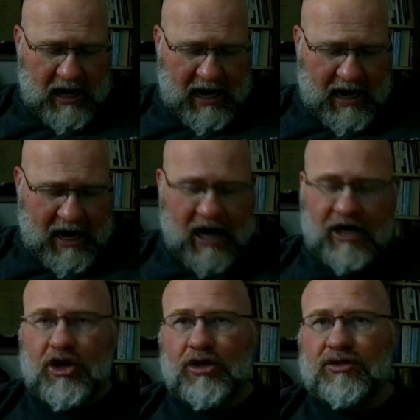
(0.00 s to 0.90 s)
I
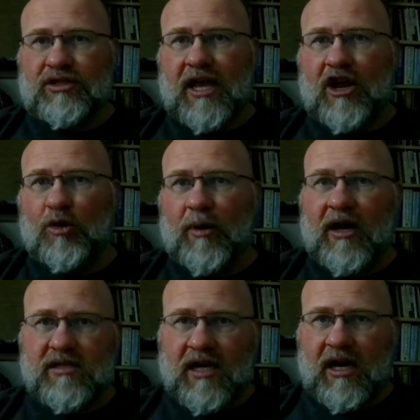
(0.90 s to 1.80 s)
couldn't tell
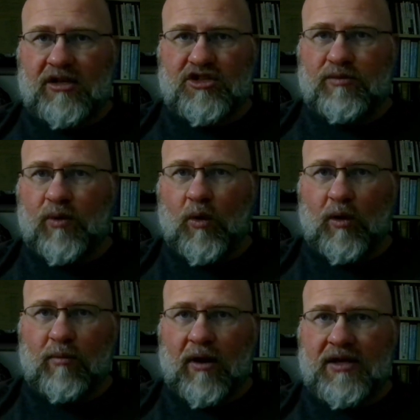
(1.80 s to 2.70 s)
because I got a support
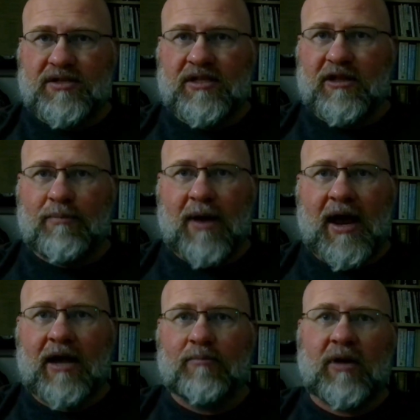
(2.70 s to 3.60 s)
brace in the
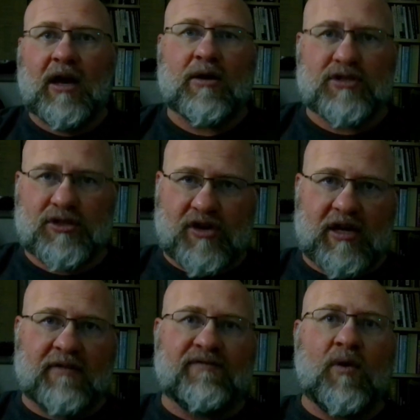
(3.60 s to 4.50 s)
back because of trying
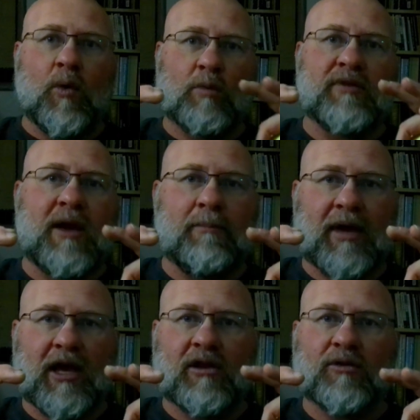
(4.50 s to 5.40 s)
to form that
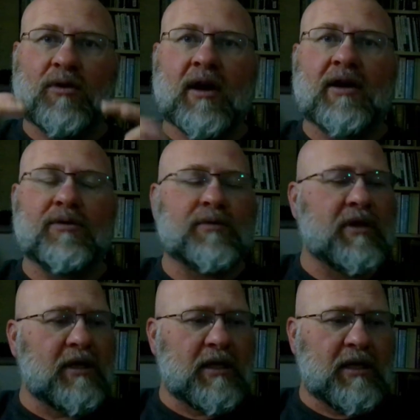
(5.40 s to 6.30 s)
metal around.
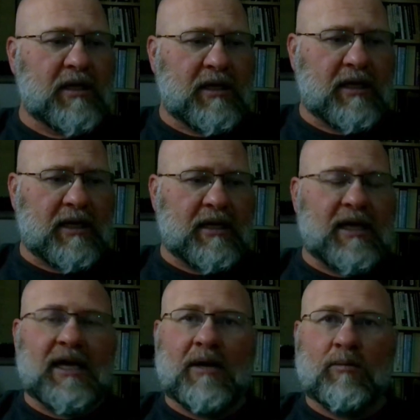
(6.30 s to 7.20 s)

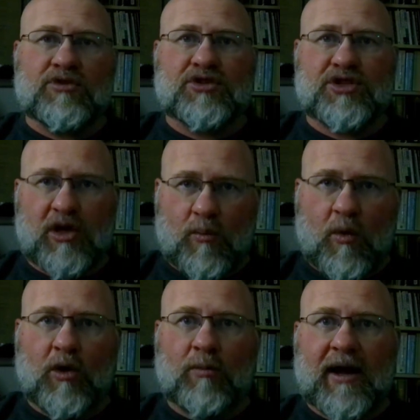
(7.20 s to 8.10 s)
It was
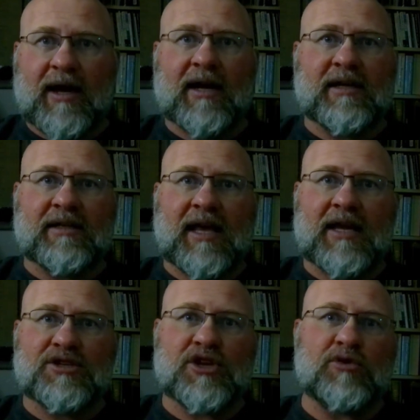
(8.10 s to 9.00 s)
somewhere behind
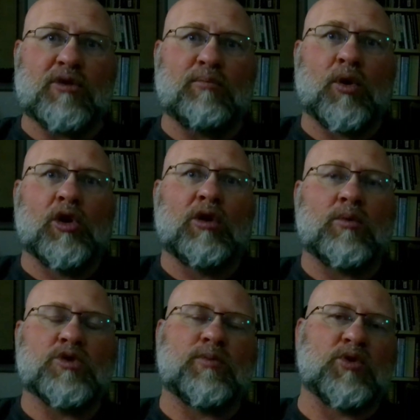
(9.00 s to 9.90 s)
that, so the bullet
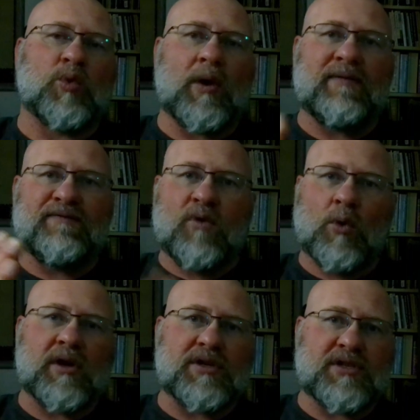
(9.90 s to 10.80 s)
was between
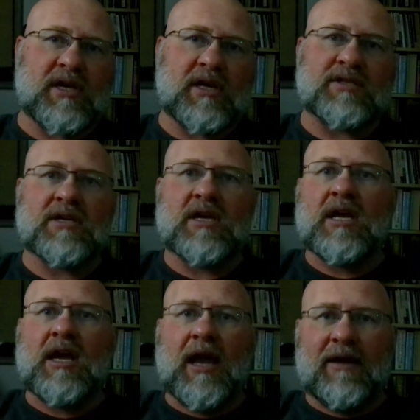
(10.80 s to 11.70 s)
46
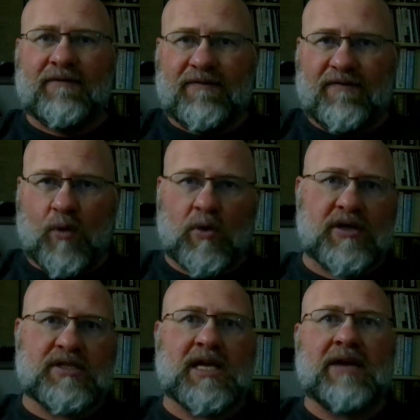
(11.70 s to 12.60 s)
and
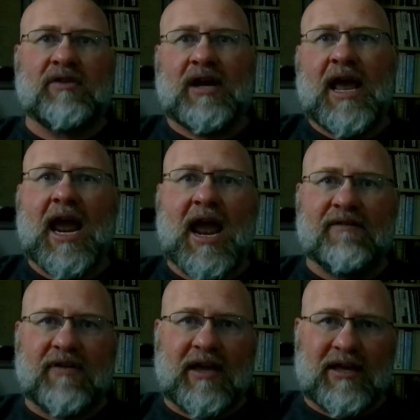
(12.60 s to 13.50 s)
47 and a
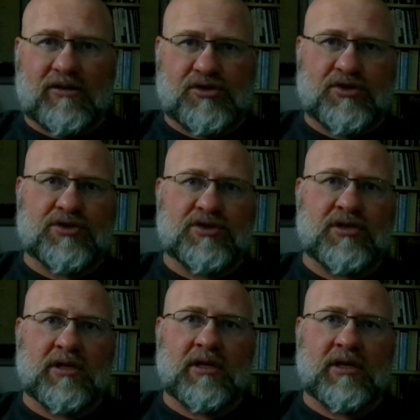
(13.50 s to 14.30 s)
half inches